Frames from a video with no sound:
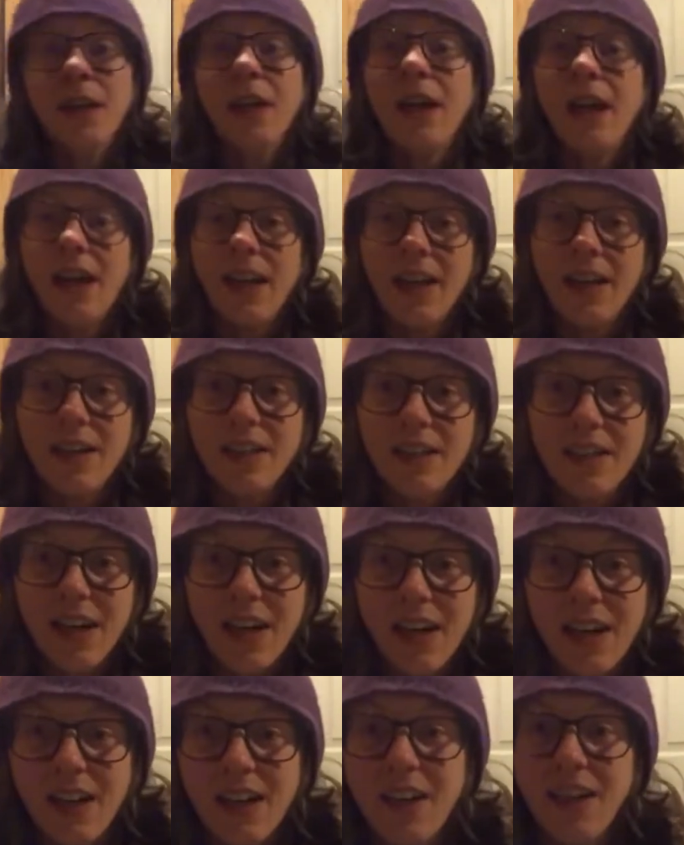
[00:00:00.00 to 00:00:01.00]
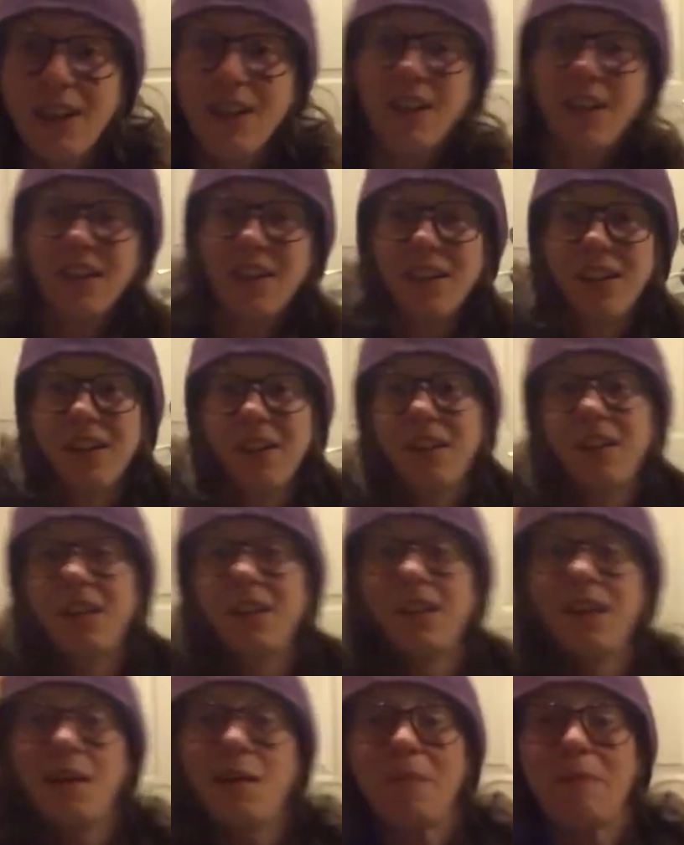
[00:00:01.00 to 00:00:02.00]
and
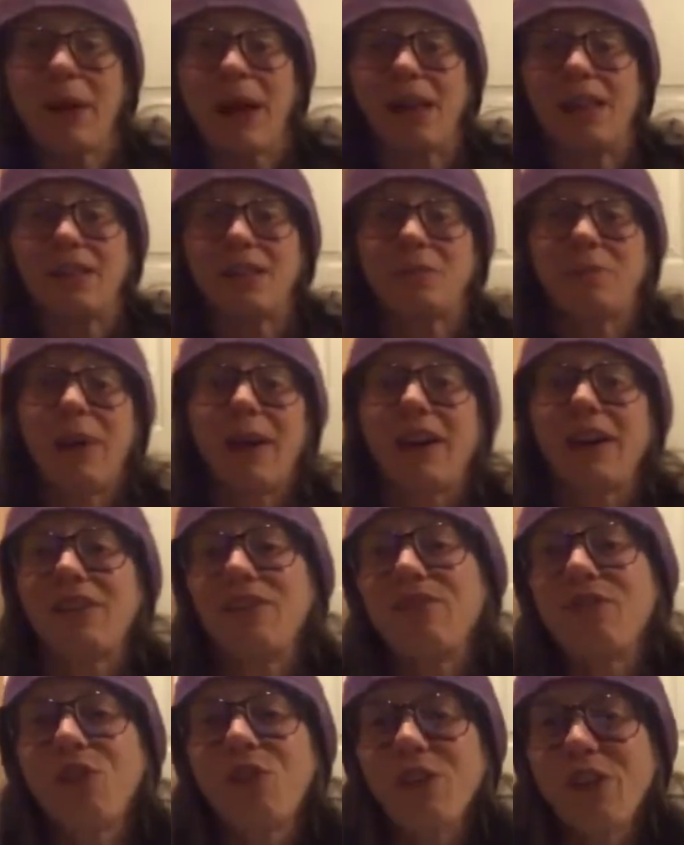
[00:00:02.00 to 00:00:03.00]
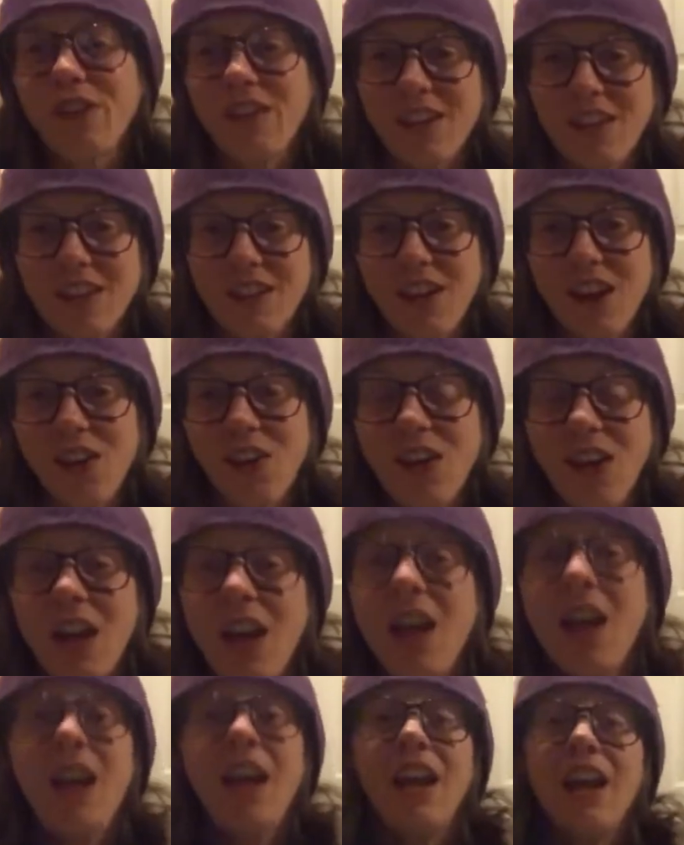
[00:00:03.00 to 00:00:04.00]
balance back and forth like so.
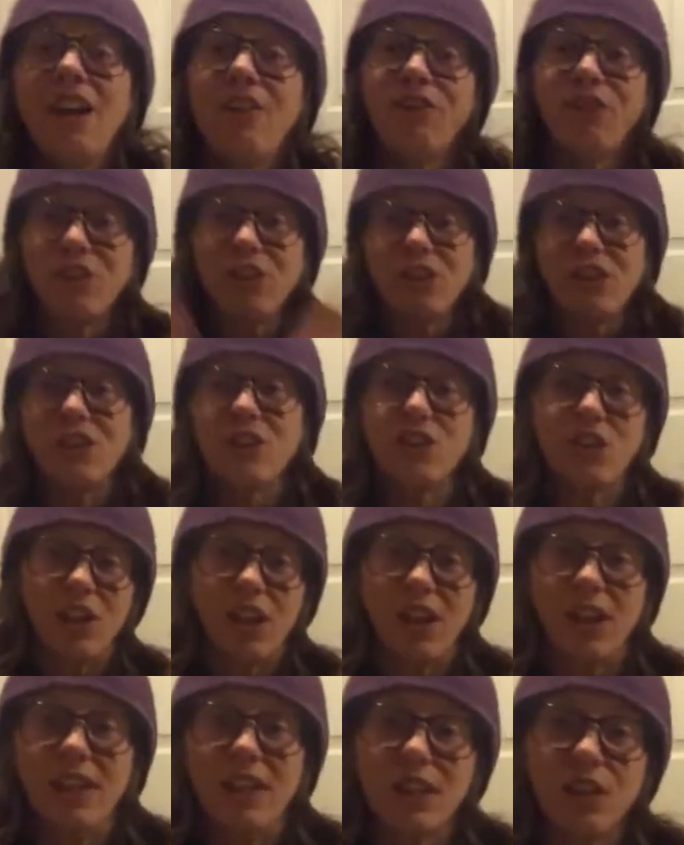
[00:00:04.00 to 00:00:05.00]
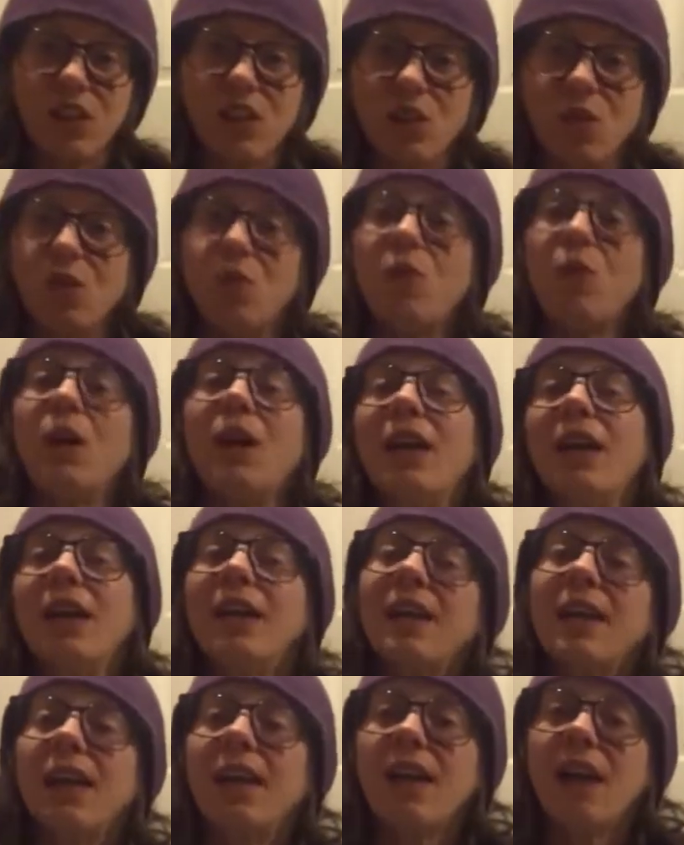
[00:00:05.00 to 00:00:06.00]
If we're just trying to
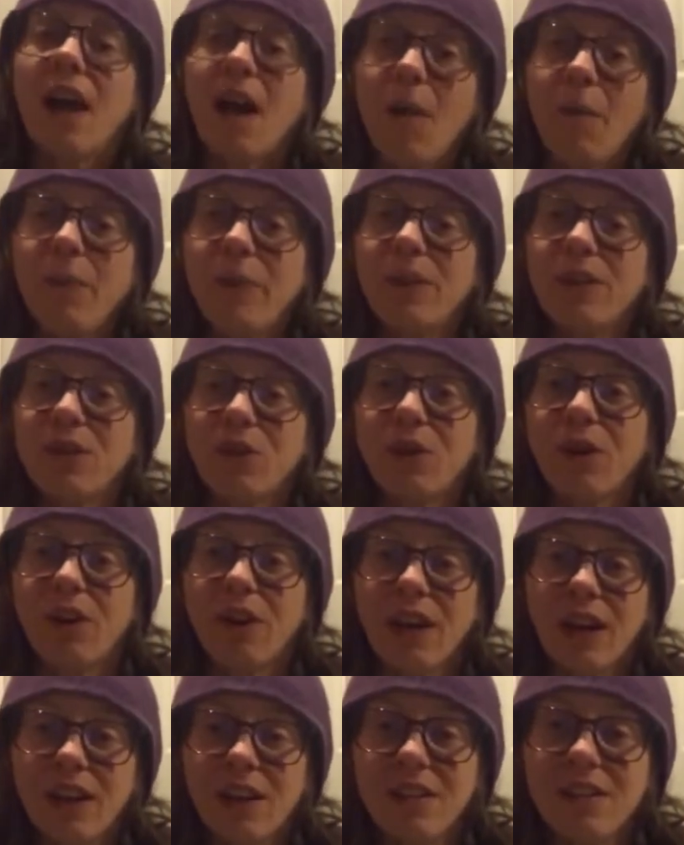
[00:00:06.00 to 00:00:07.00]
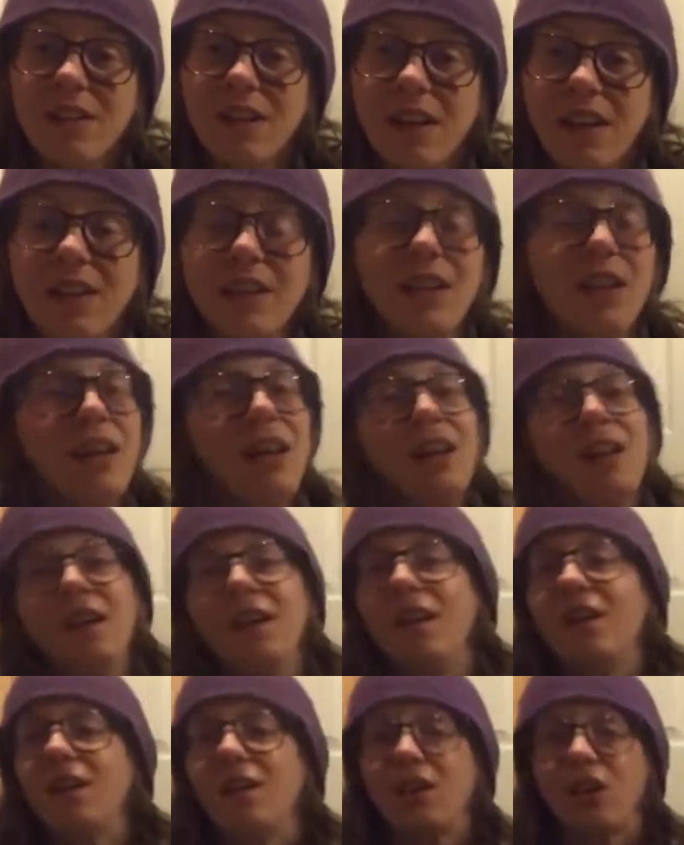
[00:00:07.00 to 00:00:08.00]
kick up into our handstand,
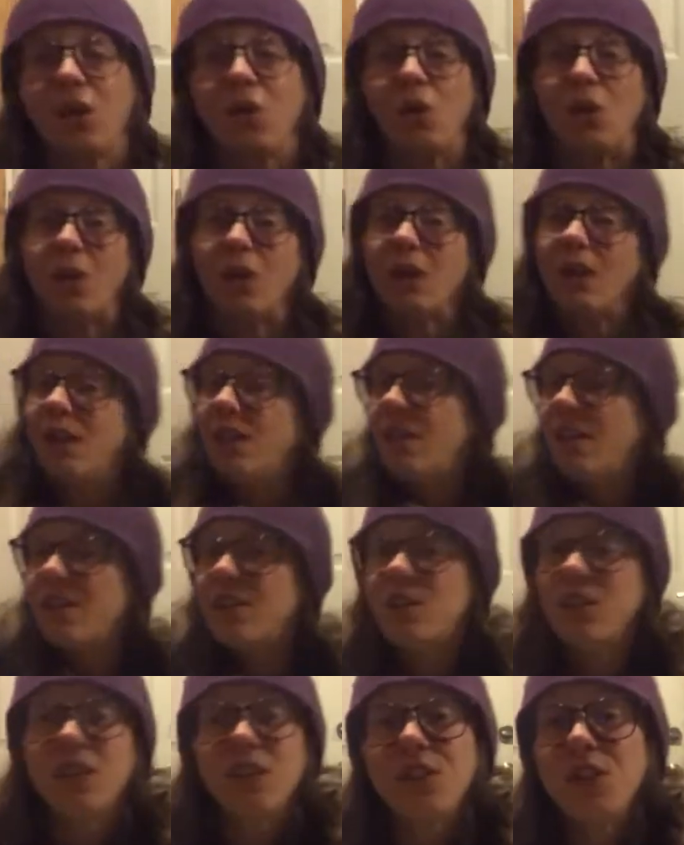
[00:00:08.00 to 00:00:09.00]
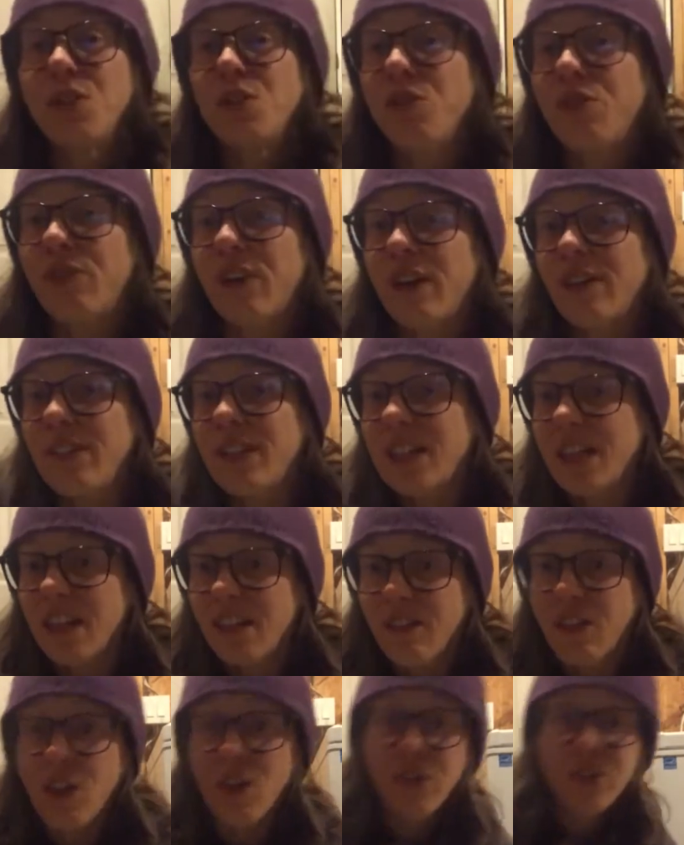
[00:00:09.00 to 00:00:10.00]
cool, let's just do 5 to 10 of
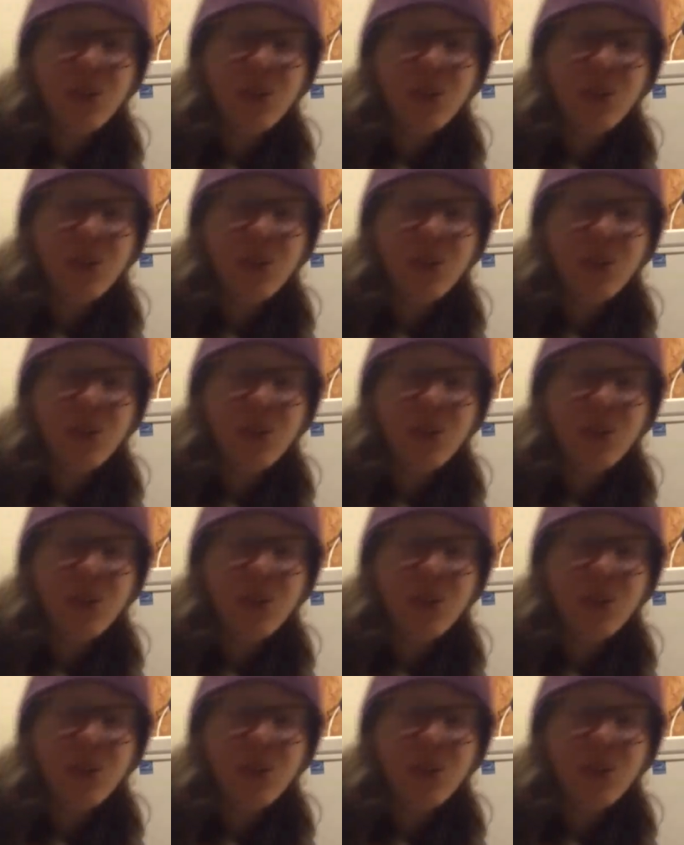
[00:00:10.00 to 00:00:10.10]
those,